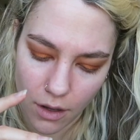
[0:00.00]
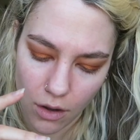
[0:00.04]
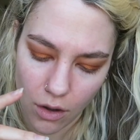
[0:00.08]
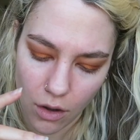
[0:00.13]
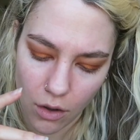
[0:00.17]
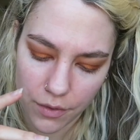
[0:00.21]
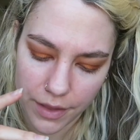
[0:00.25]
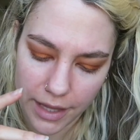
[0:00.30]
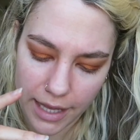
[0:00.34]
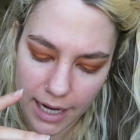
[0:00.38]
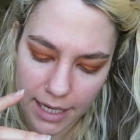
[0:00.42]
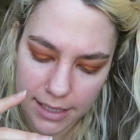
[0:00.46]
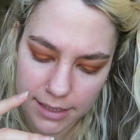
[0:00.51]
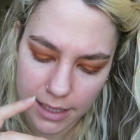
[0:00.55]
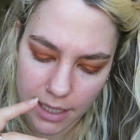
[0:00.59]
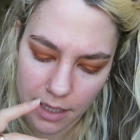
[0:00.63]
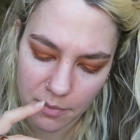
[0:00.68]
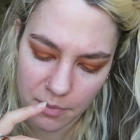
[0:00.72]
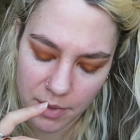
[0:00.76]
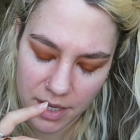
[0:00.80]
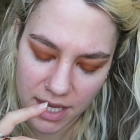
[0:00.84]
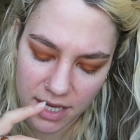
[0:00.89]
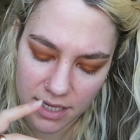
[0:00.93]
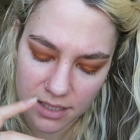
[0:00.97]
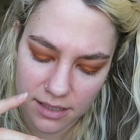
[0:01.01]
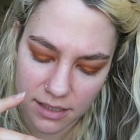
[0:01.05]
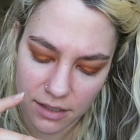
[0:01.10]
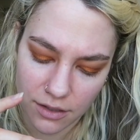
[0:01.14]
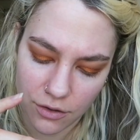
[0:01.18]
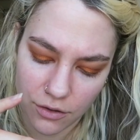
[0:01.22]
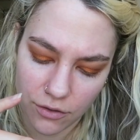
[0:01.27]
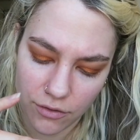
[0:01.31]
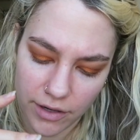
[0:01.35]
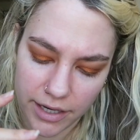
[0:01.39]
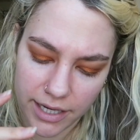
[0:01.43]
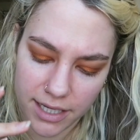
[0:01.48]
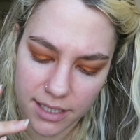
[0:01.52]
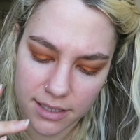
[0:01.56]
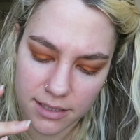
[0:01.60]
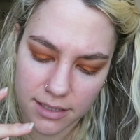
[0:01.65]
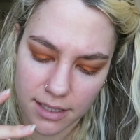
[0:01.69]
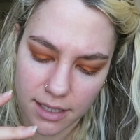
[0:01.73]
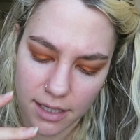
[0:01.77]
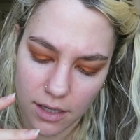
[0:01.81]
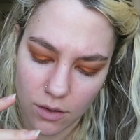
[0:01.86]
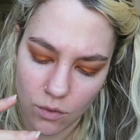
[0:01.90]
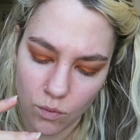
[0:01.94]
Oh, that has like pinks and greens
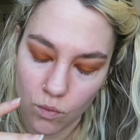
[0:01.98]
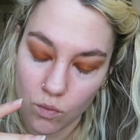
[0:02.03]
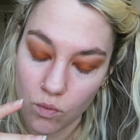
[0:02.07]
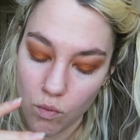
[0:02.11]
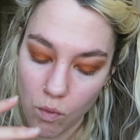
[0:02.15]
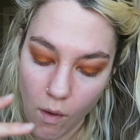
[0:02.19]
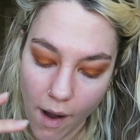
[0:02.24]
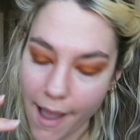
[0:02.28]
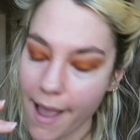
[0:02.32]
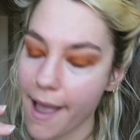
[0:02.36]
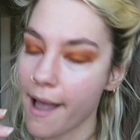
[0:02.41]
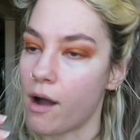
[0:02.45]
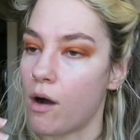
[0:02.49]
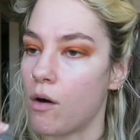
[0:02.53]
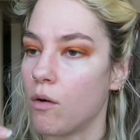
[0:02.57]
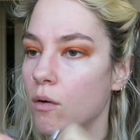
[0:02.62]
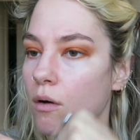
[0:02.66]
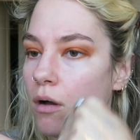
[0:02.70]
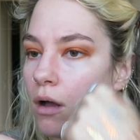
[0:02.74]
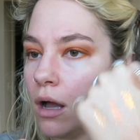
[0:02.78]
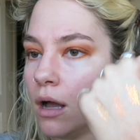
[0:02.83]
in it. Wow.